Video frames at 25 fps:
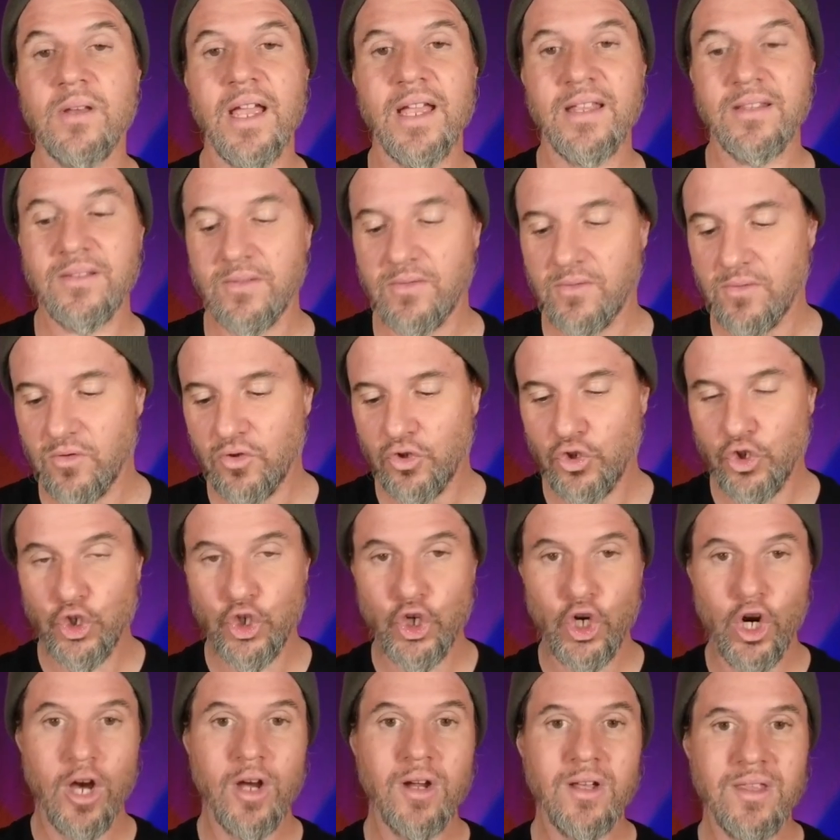and
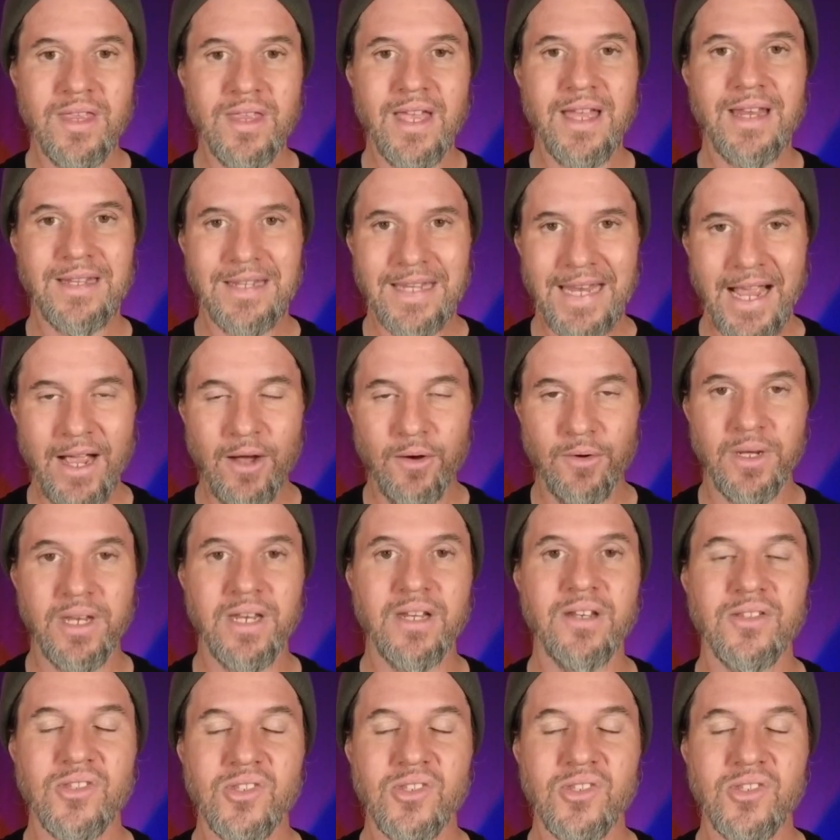chunk that down into